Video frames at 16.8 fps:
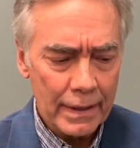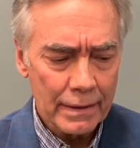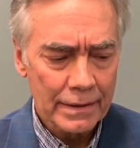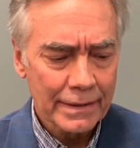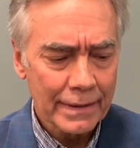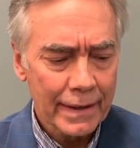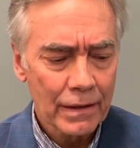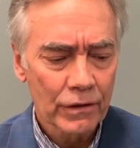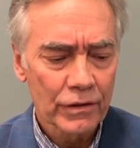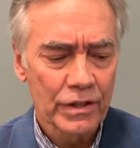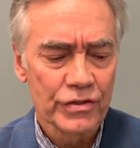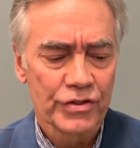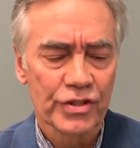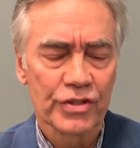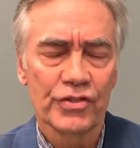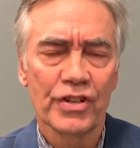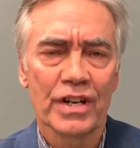A title can
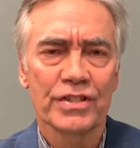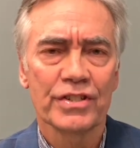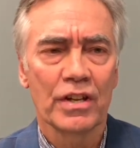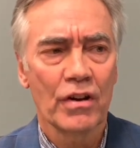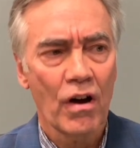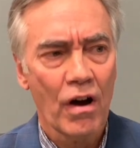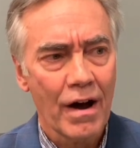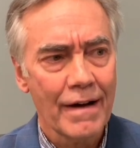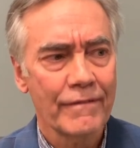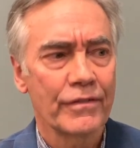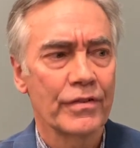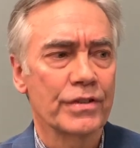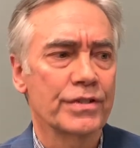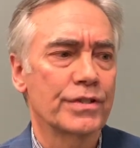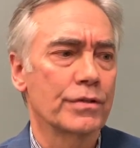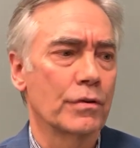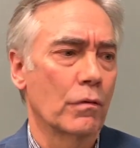suggest an office,